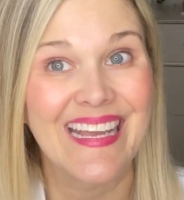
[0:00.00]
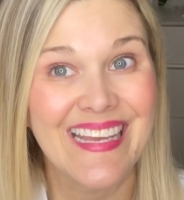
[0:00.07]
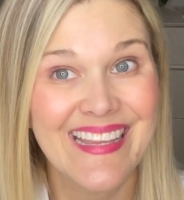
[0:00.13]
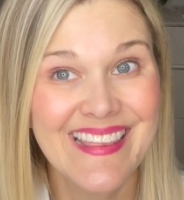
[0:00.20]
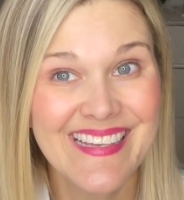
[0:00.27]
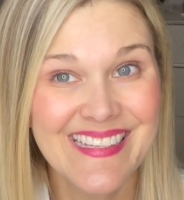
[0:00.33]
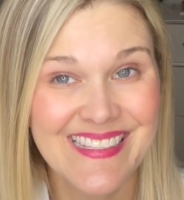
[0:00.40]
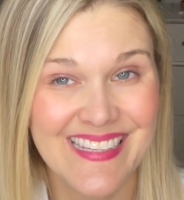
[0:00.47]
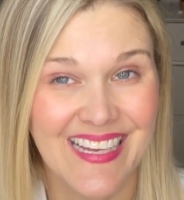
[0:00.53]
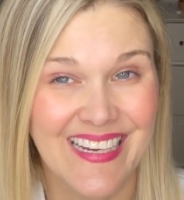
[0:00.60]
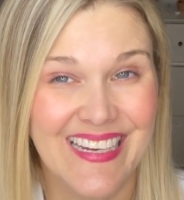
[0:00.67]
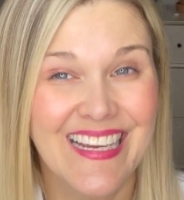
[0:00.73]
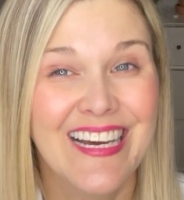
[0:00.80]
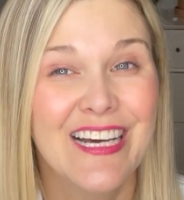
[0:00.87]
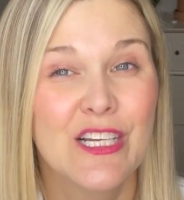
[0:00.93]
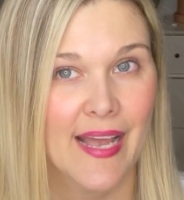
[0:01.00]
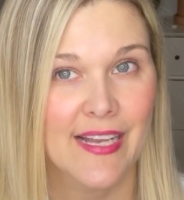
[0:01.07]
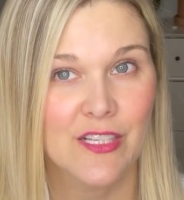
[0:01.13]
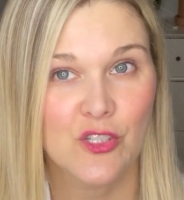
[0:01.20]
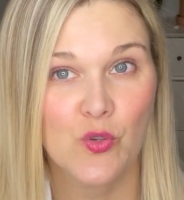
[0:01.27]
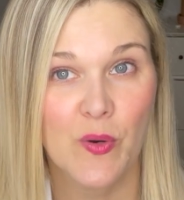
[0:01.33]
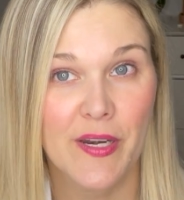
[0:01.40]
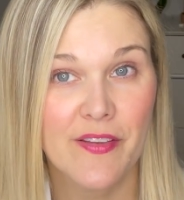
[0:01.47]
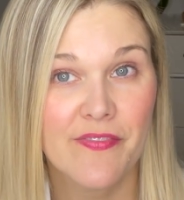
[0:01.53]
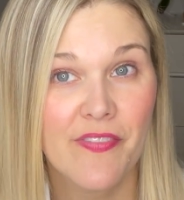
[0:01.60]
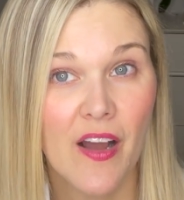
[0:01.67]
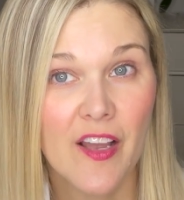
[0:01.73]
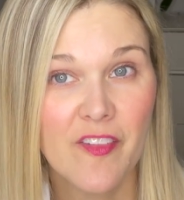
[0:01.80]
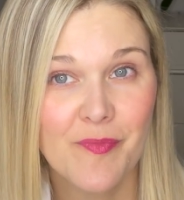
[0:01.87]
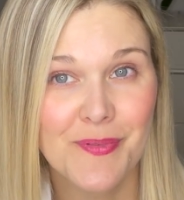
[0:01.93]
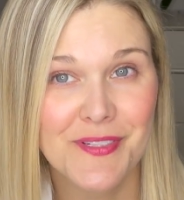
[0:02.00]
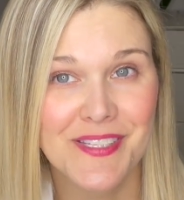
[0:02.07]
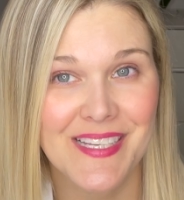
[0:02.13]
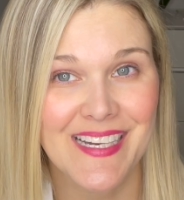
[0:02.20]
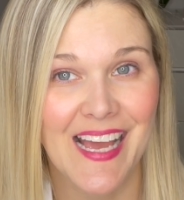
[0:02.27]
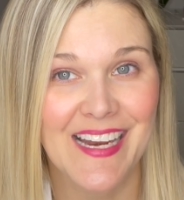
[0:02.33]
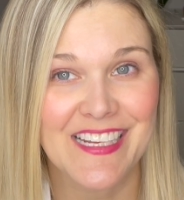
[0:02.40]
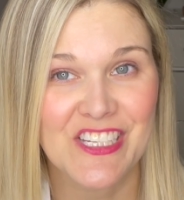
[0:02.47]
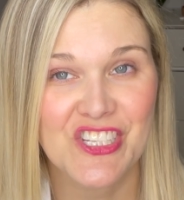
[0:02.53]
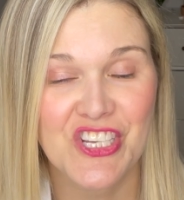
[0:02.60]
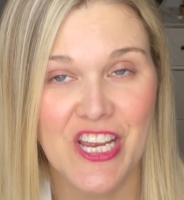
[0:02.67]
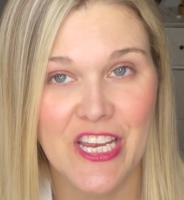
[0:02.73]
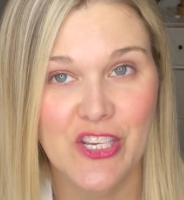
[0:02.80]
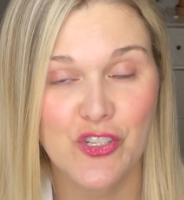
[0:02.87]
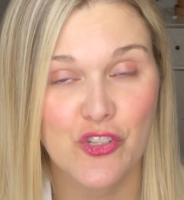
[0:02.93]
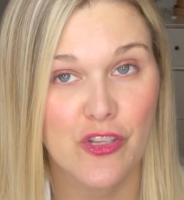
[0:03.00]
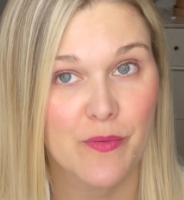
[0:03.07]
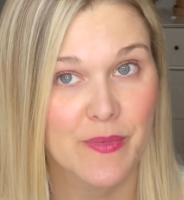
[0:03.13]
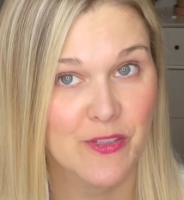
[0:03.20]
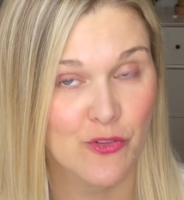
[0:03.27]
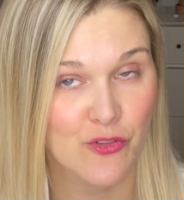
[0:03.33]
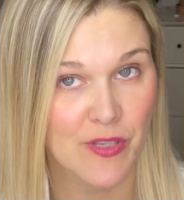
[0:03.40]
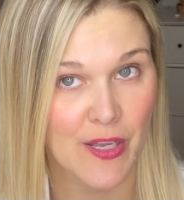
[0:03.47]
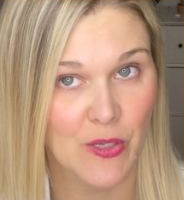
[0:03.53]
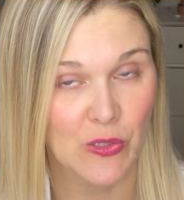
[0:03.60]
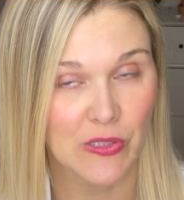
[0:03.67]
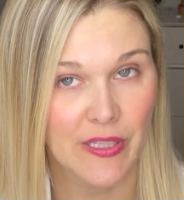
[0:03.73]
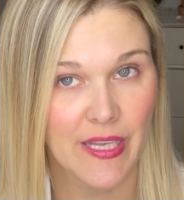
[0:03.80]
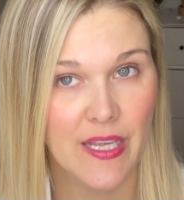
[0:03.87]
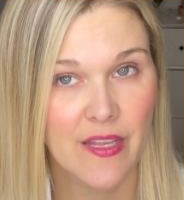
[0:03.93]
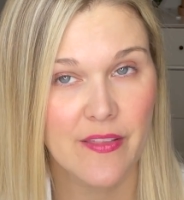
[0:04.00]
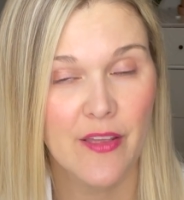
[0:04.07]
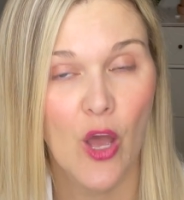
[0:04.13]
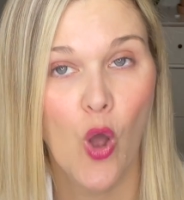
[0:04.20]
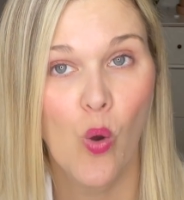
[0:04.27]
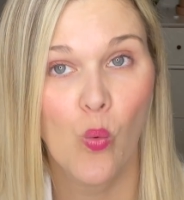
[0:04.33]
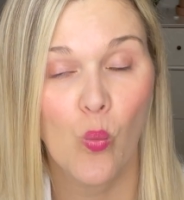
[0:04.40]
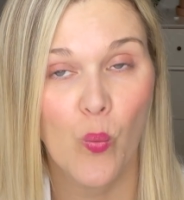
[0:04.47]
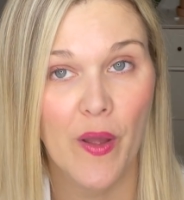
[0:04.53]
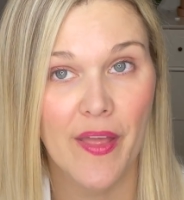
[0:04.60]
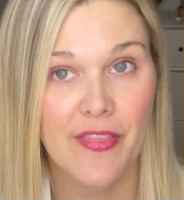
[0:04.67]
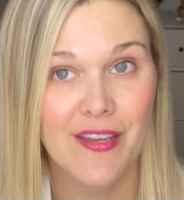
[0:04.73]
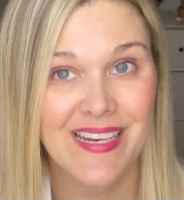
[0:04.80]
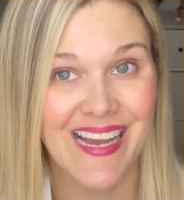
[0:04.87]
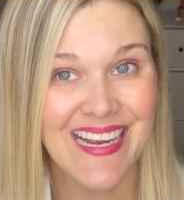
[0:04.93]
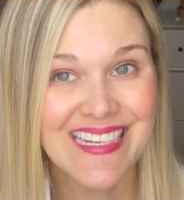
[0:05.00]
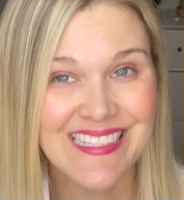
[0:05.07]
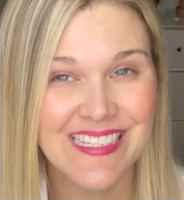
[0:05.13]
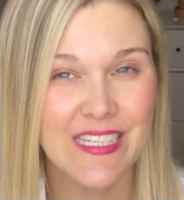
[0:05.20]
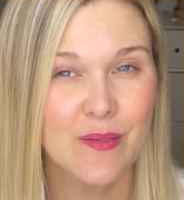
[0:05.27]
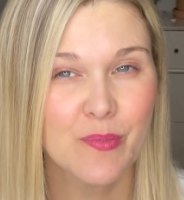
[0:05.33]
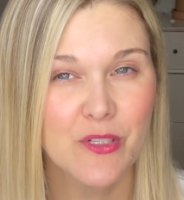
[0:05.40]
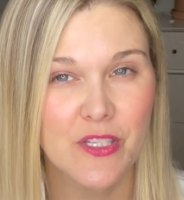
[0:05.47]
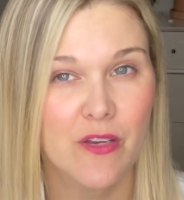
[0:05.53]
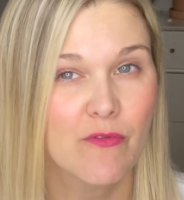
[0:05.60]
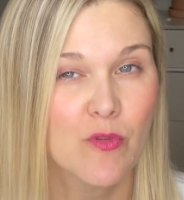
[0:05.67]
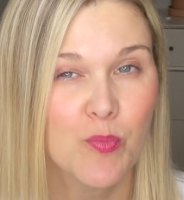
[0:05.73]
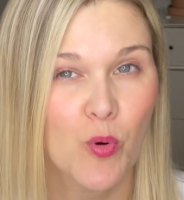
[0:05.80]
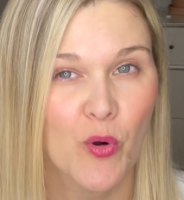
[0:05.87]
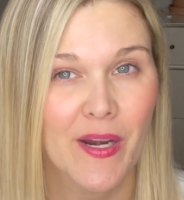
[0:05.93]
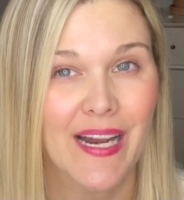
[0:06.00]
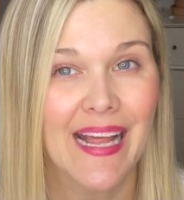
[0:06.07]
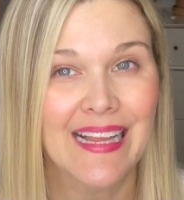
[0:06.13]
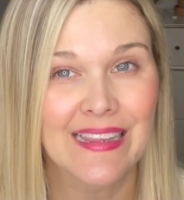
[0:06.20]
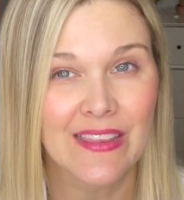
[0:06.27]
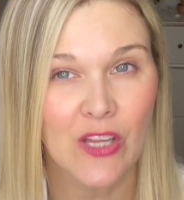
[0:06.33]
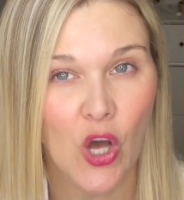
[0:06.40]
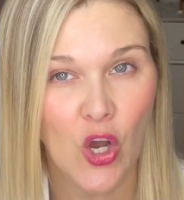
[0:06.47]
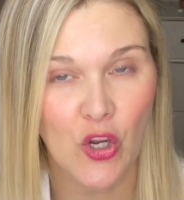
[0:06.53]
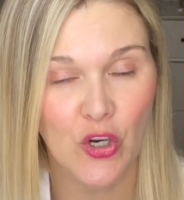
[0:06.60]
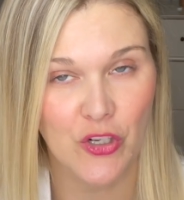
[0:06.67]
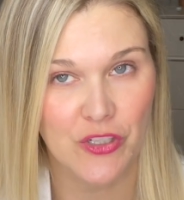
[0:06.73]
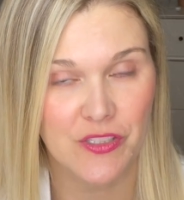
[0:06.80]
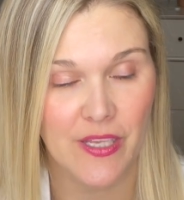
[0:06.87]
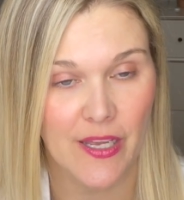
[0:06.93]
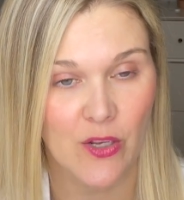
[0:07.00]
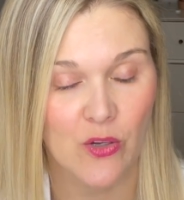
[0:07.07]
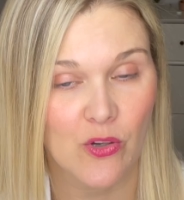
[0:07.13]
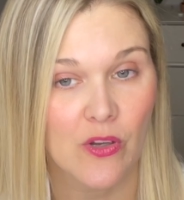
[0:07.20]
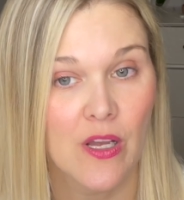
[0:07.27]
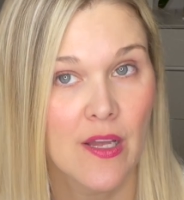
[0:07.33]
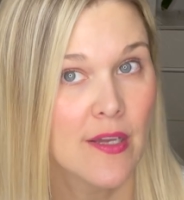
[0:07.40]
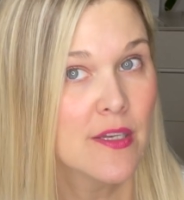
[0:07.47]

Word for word: In this study, and twenty-five percent had a change in their menstrual cycle length, with nineteen percent reporting a longer cycle.